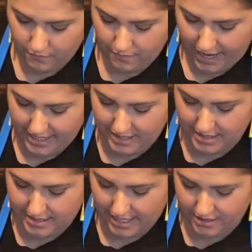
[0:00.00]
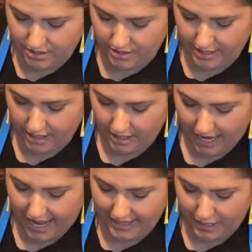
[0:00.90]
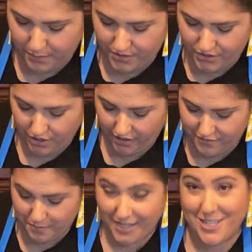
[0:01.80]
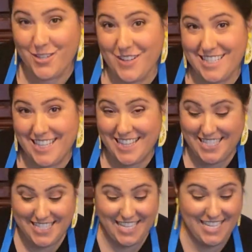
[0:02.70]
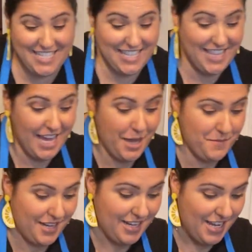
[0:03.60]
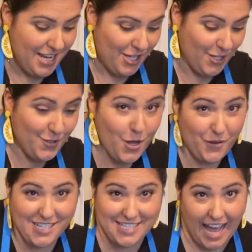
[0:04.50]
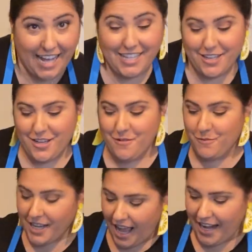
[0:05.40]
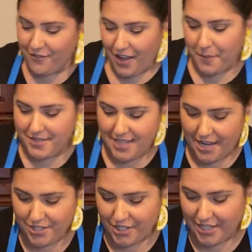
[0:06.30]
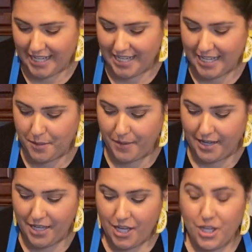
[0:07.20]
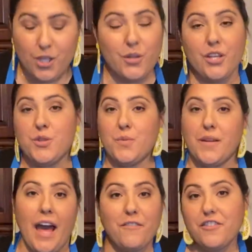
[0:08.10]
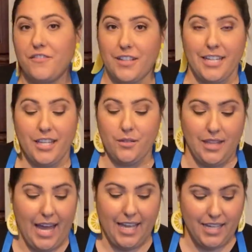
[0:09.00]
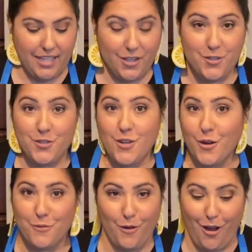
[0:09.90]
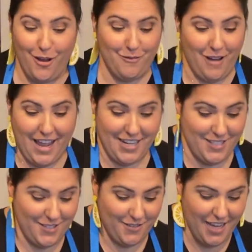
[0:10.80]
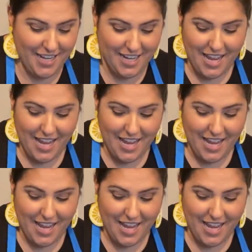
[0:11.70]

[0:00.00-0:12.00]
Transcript: right in the center there, I like preserves because you can see the seeds in them and you know exactly what kind of Hamantaschen you're eating, but you can use whatever filling you like. There's no wrong way to do it.